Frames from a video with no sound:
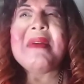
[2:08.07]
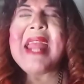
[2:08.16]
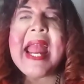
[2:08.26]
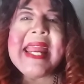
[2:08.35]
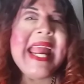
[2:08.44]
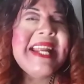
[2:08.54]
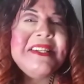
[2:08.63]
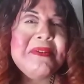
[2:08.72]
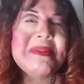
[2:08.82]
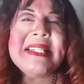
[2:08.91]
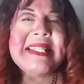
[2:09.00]
okay, I can't
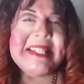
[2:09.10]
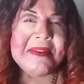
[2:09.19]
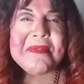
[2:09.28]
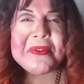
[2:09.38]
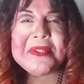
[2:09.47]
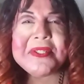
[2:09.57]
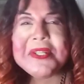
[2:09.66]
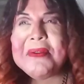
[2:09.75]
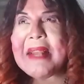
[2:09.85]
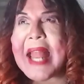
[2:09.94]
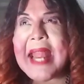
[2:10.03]
do a civil
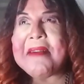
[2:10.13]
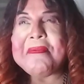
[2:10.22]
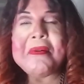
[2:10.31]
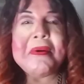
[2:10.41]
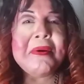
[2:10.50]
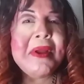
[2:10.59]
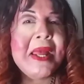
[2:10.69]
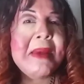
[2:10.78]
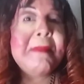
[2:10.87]
suit like for